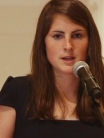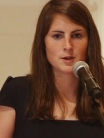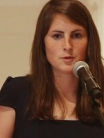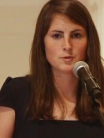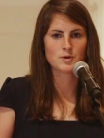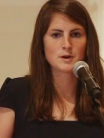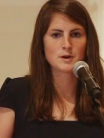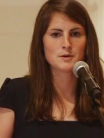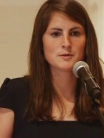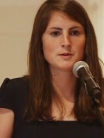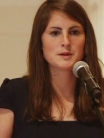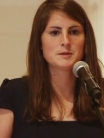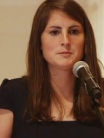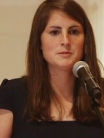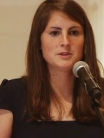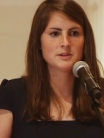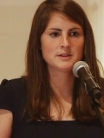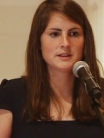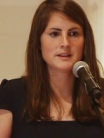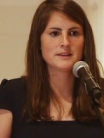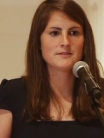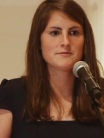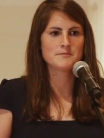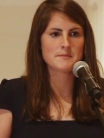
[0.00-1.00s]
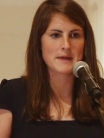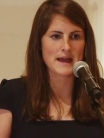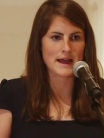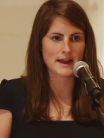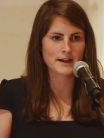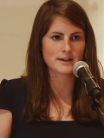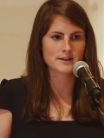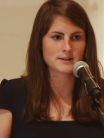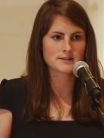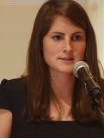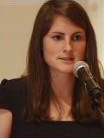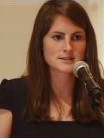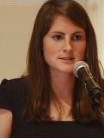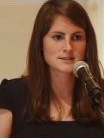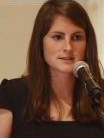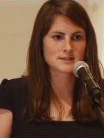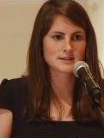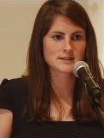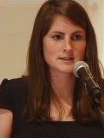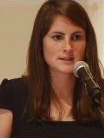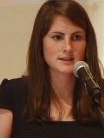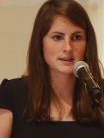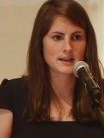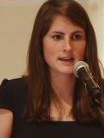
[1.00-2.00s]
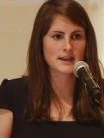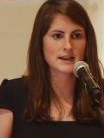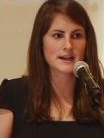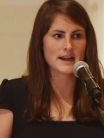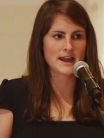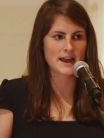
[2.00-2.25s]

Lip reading: What we believe matters, and